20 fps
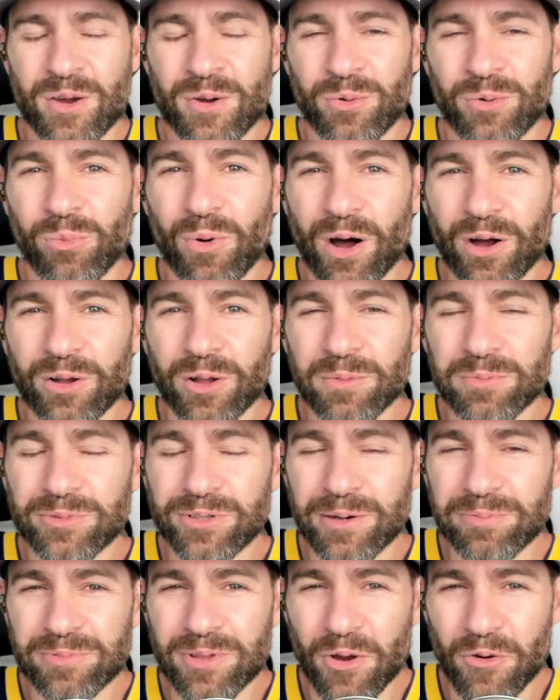Welcome,
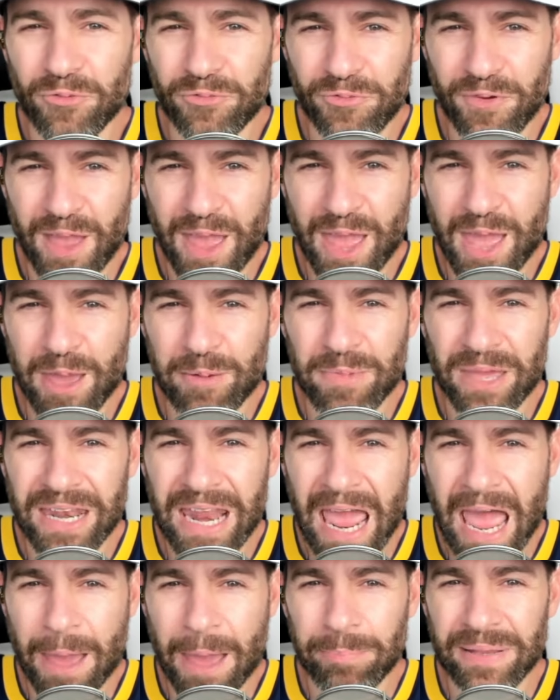crypto fam,
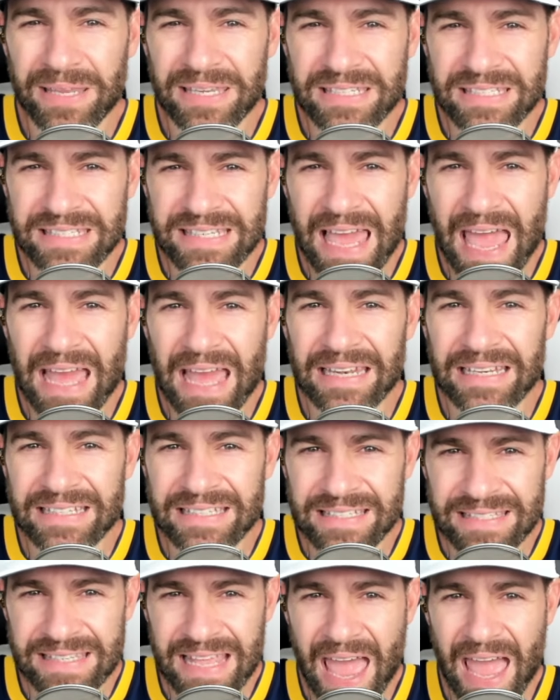and happy Sat
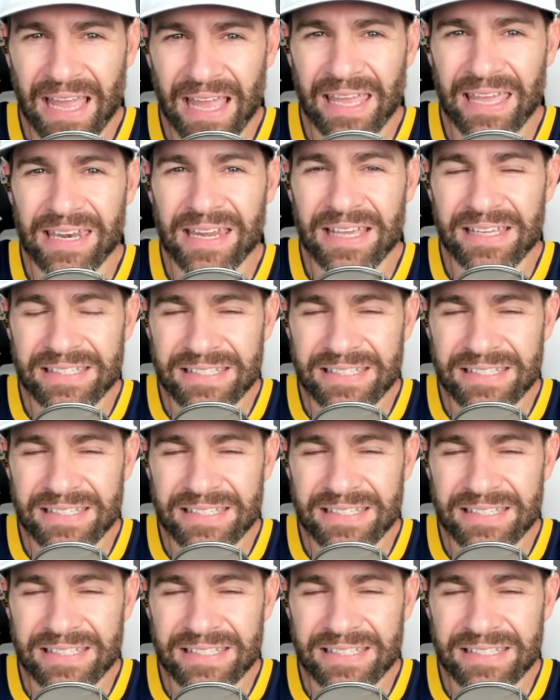Stacking